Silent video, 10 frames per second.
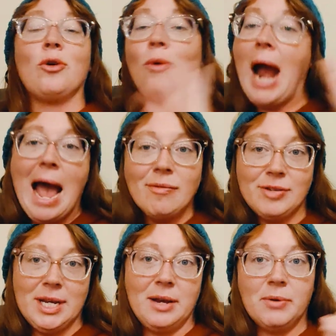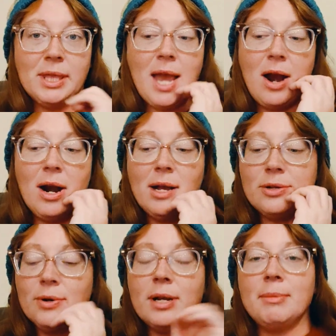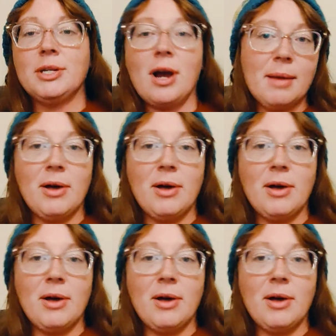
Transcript: Crafting with Kara because we're going to be talking